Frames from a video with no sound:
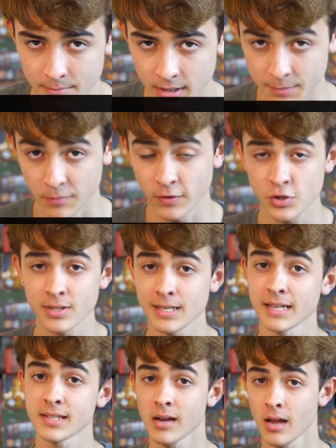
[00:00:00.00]
because proficiency
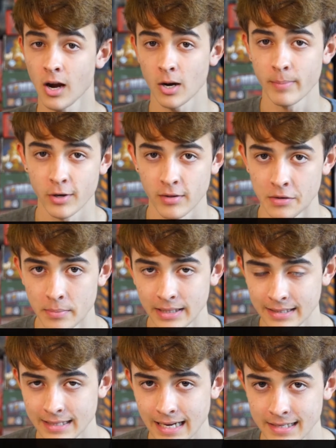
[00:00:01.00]
dice are better than
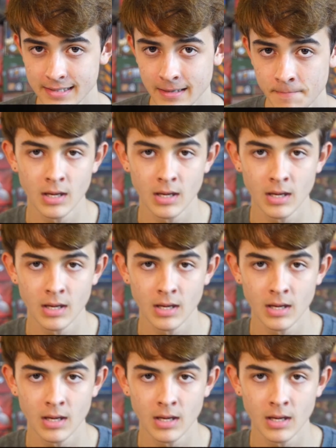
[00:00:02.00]
ability dice.